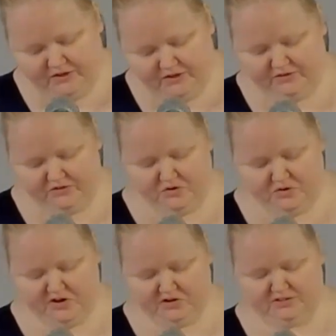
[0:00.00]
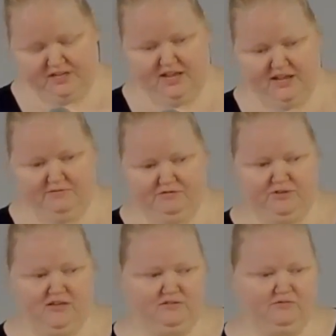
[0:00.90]
New Year's Eve
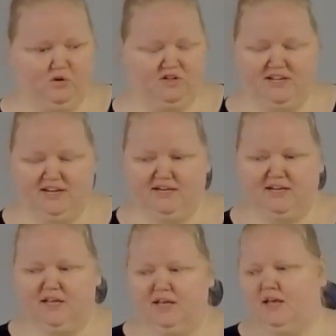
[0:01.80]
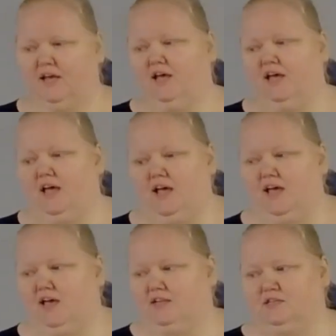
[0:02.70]
2014,
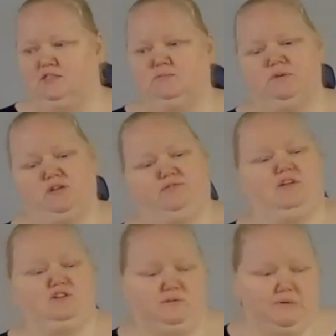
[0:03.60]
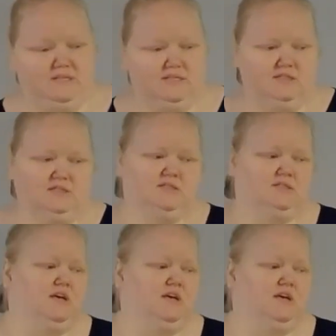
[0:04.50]
and been fellowshipping since.